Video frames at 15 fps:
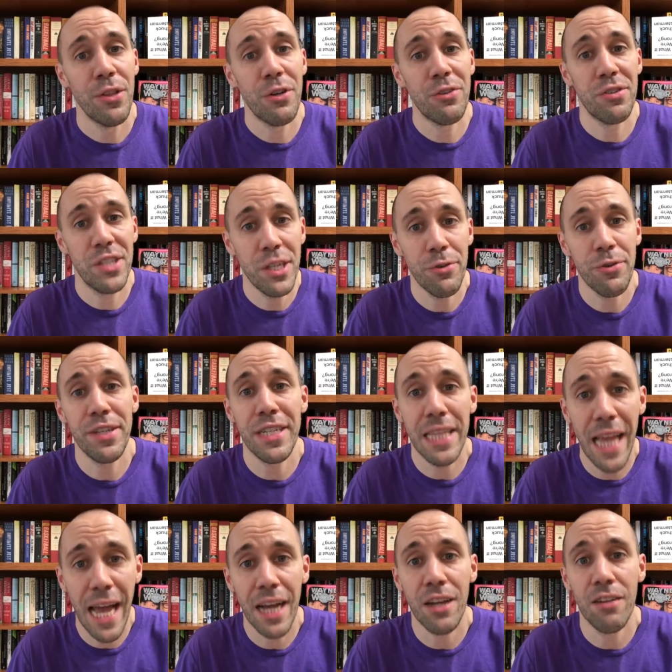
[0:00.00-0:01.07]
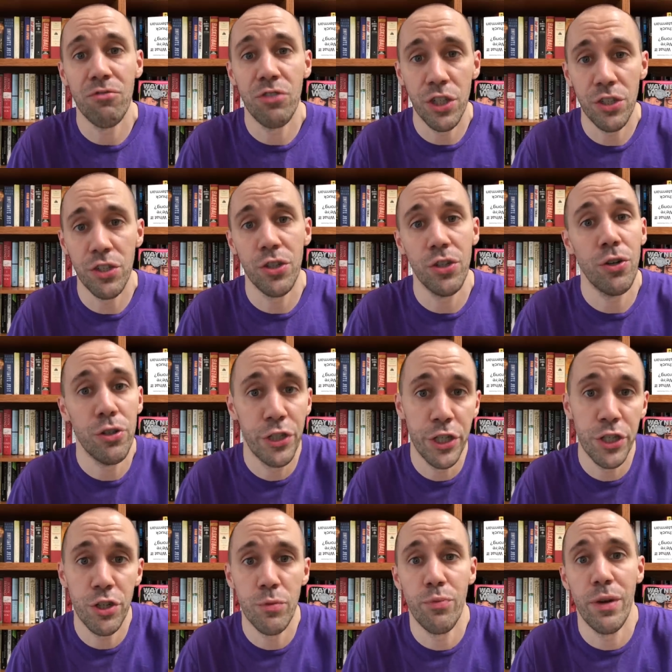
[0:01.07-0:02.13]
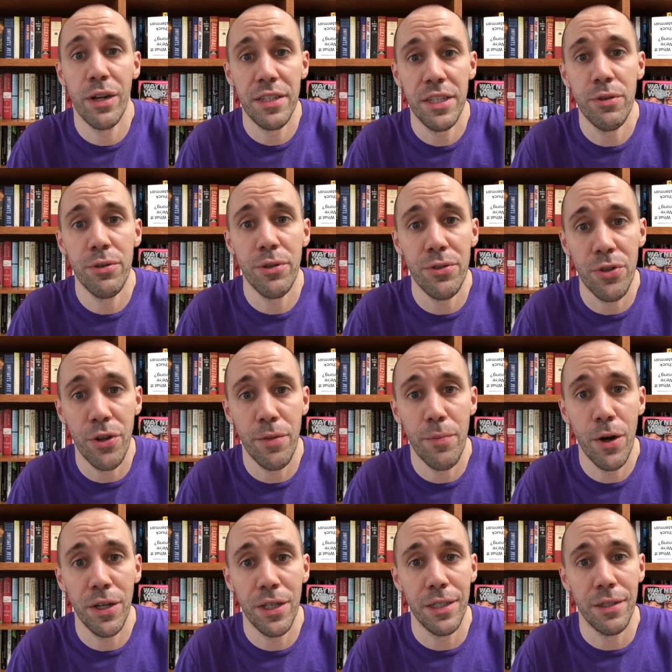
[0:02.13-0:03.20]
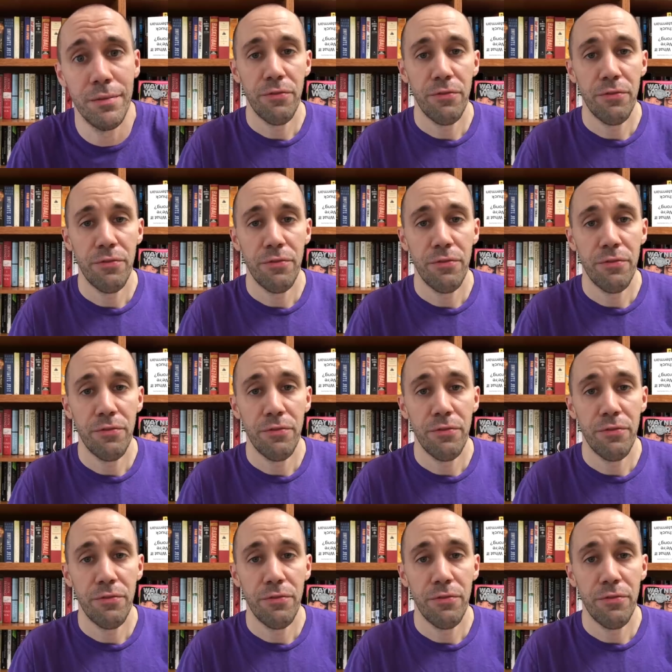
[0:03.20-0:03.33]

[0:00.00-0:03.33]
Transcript: there's a serious lack of ginger or gingerbread cereals on the market.